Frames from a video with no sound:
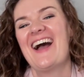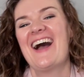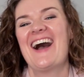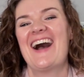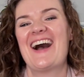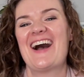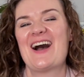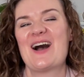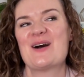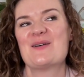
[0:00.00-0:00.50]

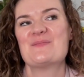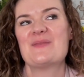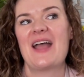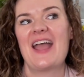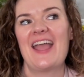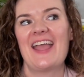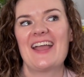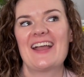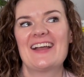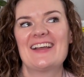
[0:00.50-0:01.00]
Um,
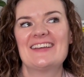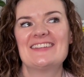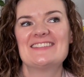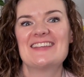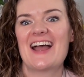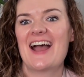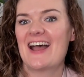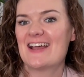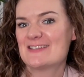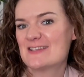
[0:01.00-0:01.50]
and
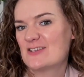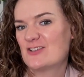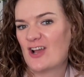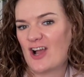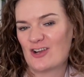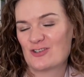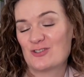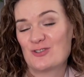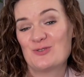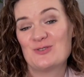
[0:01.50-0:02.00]
as a
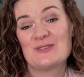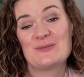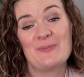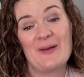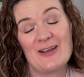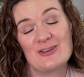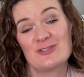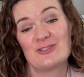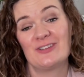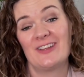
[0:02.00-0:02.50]
doctor who
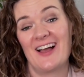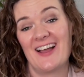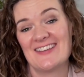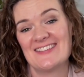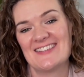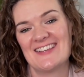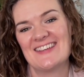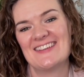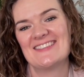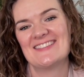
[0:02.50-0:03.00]

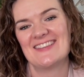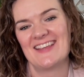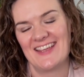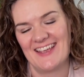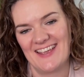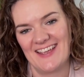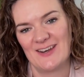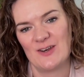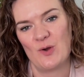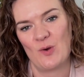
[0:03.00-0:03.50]
specializes
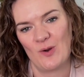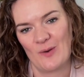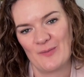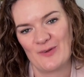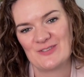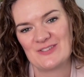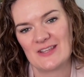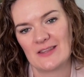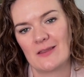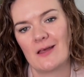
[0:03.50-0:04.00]
in
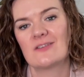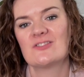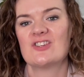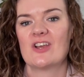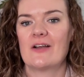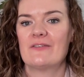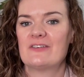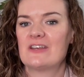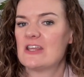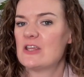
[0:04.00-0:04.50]
hormones and
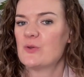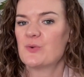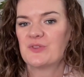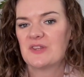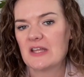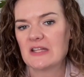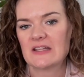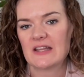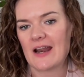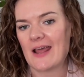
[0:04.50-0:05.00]
longevity, you would
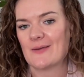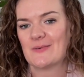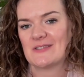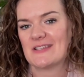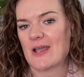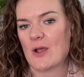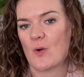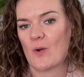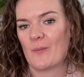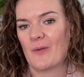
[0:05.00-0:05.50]
think that I would
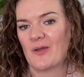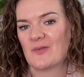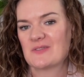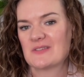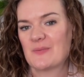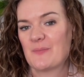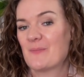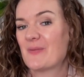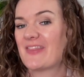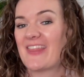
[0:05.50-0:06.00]
say
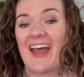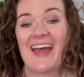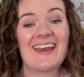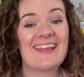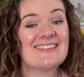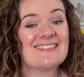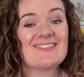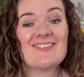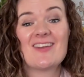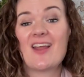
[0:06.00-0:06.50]
hormones, but that
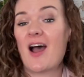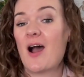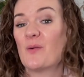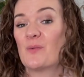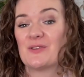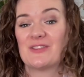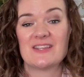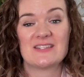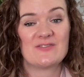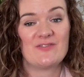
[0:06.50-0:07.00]
is not
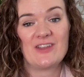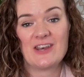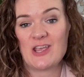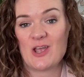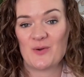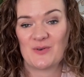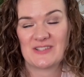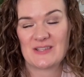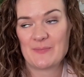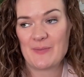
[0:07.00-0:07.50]
what this video
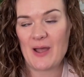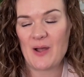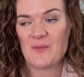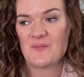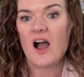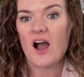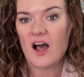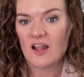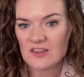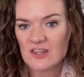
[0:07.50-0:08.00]
is about.
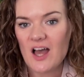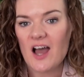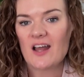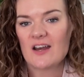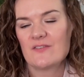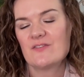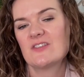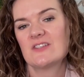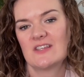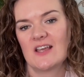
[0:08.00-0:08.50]
A lot
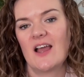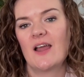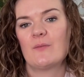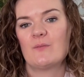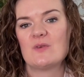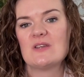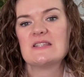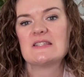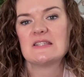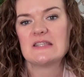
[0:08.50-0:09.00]
of the time
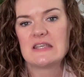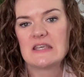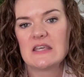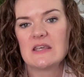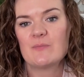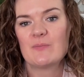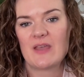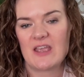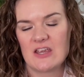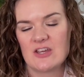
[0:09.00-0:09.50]
we
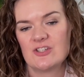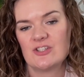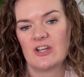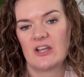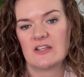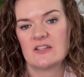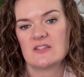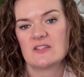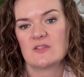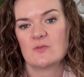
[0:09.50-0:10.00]
see
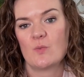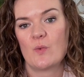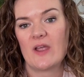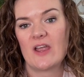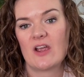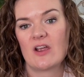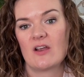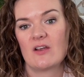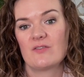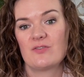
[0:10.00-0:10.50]
patients
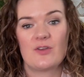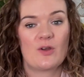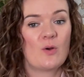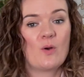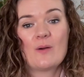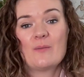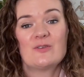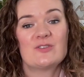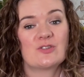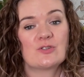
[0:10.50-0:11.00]
where their
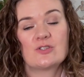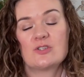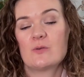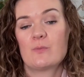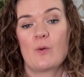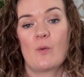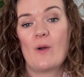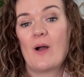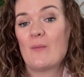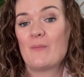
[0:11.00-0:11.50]
hormones are super
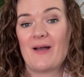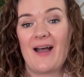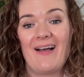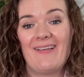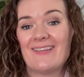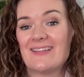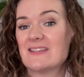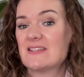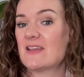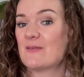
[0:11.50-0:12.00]
well
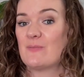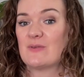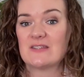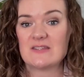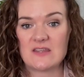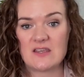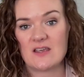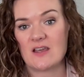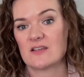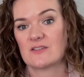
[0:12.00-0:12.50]
balanced. They've been
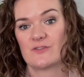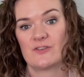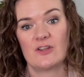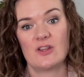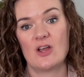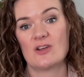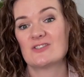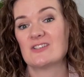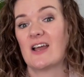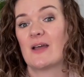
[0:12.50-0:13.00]
seeing us for a
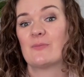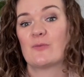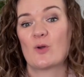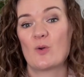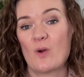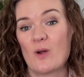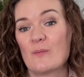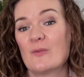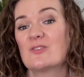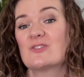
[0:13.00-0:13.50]
long time. Their
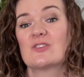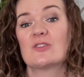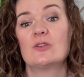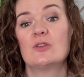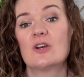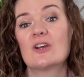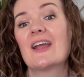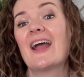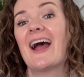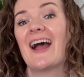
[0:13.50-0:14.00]
hormones
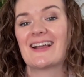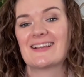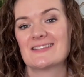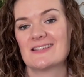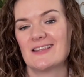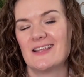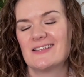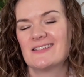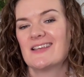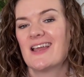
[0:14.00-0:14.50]
look
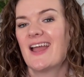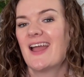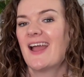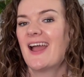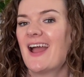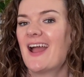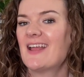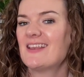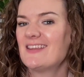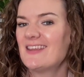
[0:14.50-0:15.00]
excellent.
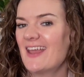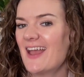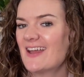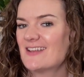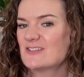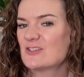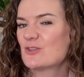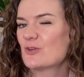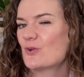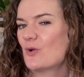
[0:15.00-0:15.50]
And
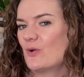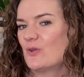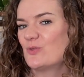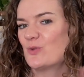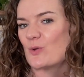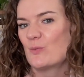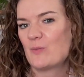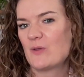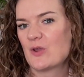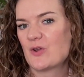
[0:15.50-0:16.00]
yet they're going
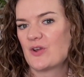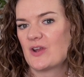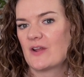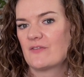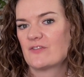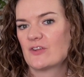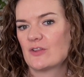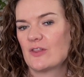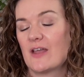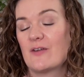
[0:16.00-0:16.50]
through a period of
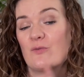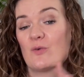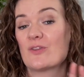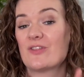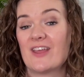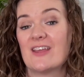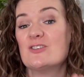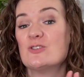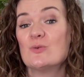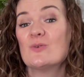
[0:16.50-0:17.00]
their life where
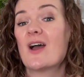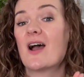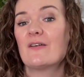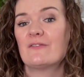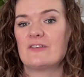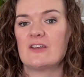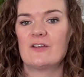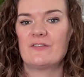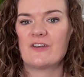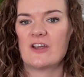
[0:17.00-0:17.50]
they do not
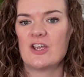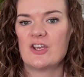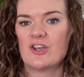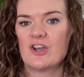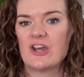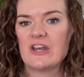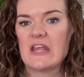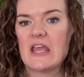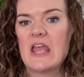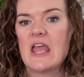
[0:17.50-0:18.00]
feel very good.